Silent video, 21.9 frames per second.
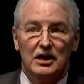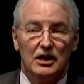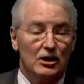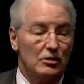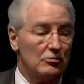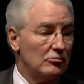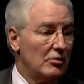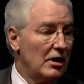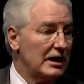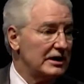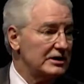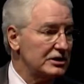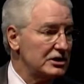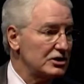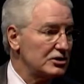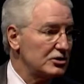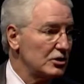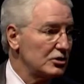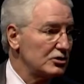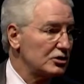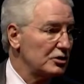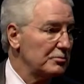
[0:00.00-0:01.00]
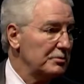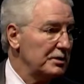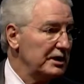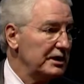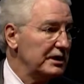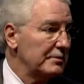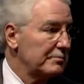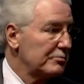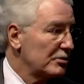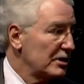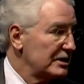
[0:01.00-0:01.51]
Rise in social
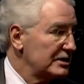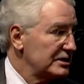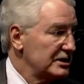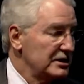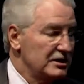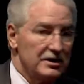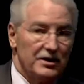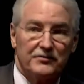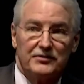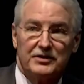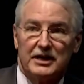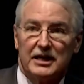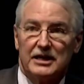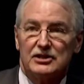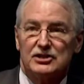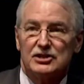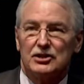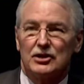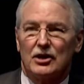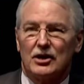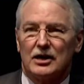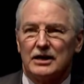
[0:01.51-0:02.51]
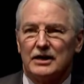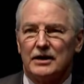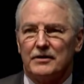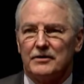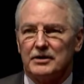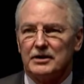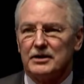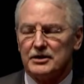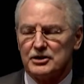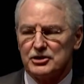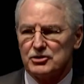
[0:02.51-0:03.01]
media presence of the ACR,
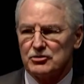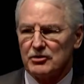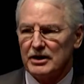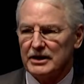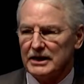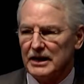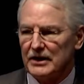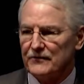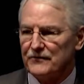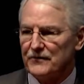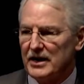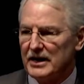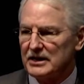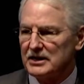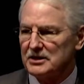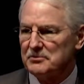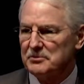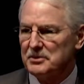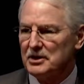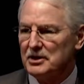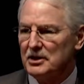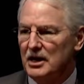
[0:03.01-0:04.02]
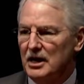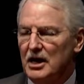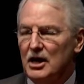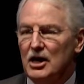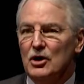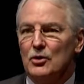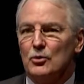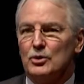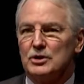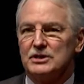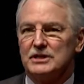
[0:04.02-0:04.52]
and a striking fact to me
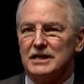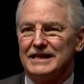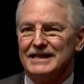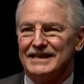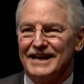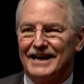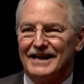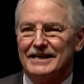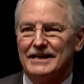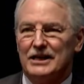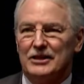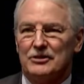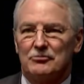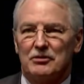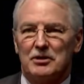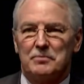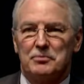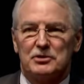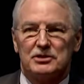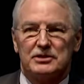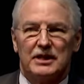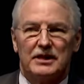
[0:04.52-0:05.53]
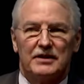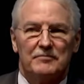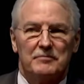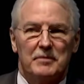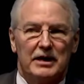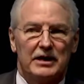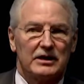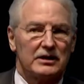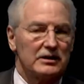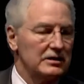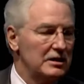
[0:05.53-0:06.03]
was that 93% of
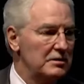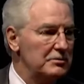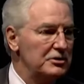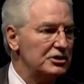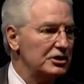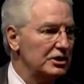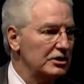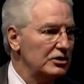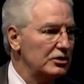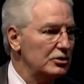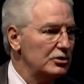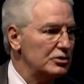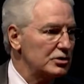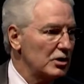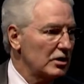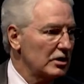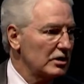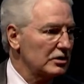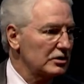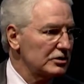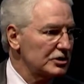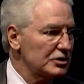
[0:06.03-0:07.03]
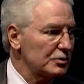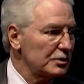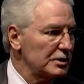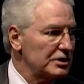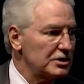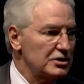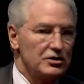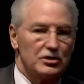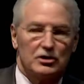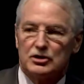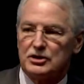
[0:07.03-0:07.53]
medical imaging news articles when
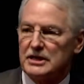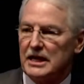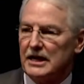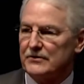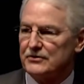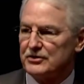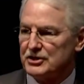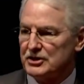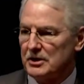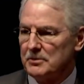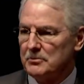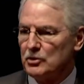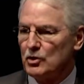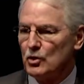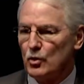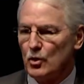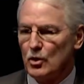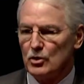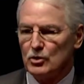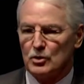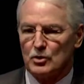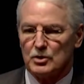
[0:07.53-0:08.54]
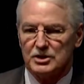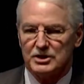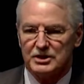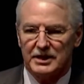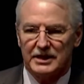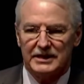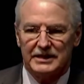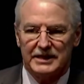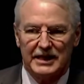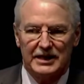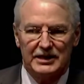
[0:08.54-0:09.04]
searched have some quote or
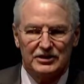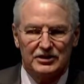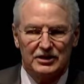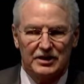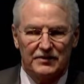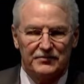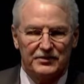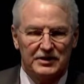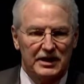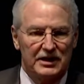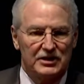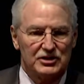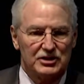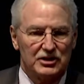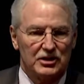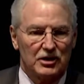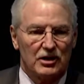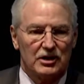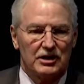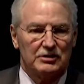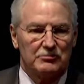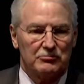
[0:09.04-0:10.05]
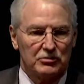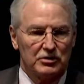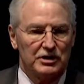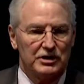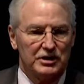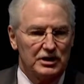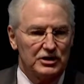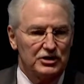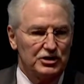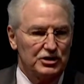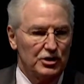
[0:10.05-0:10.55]
citation of the ACR, and it really
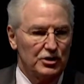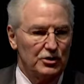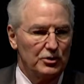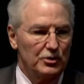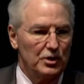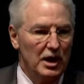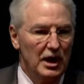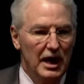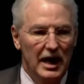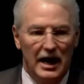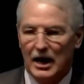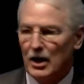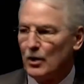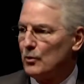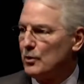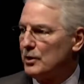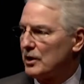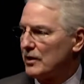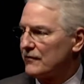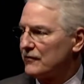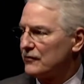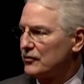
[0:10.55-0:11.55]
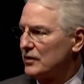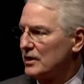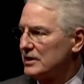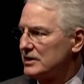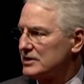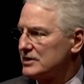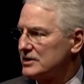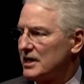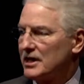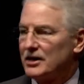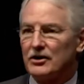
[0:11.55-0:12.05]
does show how we are front and
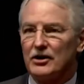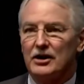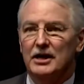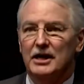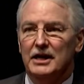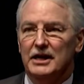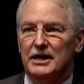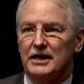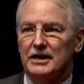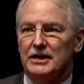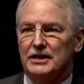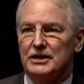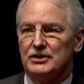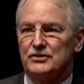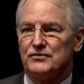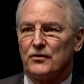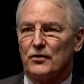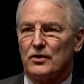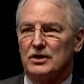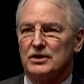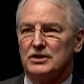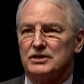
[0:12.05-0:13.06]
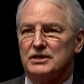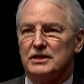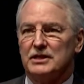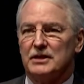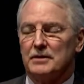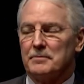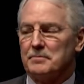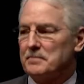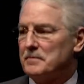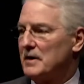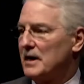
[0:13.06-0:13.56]
center as far as the
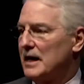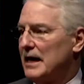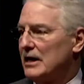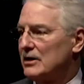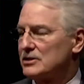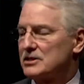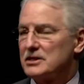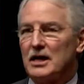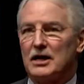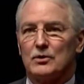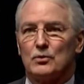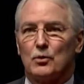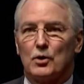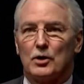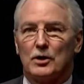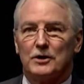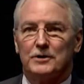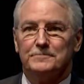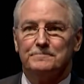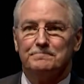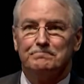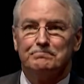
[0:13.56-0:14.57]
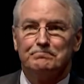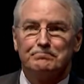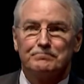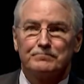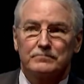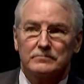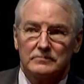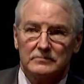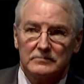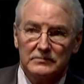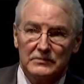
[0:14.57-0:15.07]
outside world.
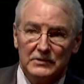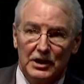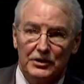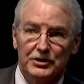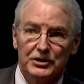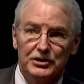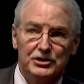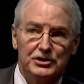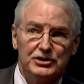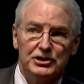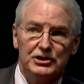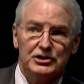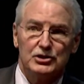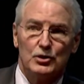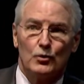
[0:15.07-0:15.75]
This is just a